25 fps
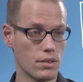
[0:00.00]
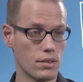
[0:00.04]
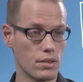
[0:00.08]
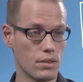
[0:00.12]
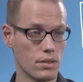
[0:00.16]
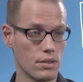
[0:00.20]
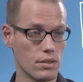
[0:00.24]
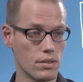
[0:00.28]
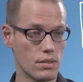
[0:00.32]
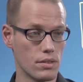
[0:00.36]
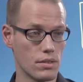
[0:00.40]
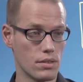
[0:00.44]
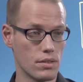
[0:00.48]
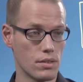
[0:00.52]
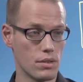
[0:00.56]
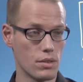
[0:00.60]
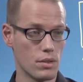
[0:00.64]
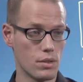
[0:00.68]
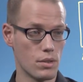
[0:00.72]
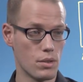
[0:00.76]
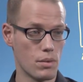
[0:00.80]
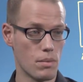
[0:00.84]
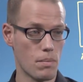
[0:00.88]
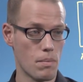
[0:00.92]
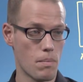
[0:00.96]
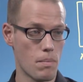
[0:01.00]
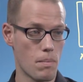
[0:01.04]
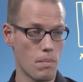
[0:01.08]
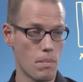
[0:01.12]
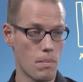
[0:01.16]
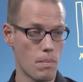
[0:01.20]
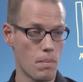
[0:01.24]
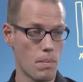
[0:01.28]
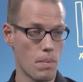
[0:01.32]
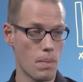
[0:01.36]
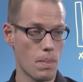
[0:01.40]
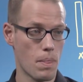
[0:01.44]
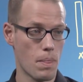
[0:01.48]

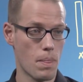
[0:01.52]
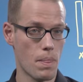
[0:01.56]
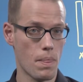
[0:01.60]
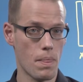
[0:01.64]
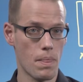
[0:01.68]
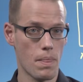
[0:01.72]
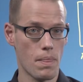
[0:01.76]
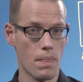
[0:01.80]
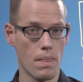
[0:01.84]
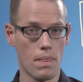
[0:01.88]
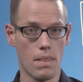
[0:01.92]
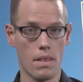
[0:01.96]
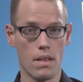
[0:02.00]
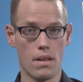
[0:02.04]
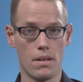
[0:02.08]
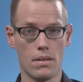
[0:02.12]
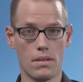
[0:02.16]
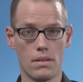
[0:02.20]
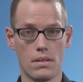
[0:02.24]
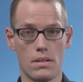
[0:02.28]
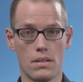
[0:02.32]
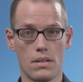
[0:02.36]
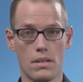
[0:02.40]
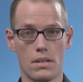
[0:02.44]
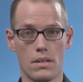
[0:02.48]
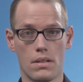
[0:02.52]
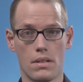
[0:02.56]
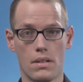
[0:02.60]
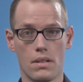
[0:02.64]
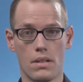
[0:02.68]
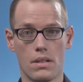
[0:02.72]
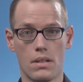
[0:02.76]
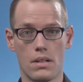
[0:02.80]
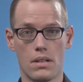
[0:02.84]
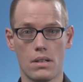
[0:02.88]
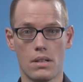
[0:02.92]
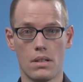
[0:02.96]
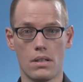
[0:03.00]

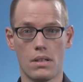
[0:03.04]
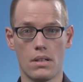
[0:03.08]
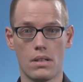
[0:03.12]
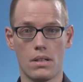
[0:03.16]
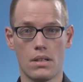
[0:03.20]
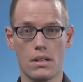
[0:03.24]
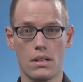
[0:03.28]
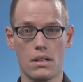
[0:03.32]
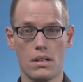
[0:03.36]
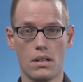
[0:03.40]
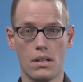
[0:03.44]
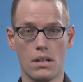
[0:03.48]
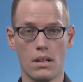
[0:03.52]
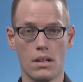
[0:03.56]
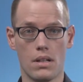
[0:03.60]
(silence)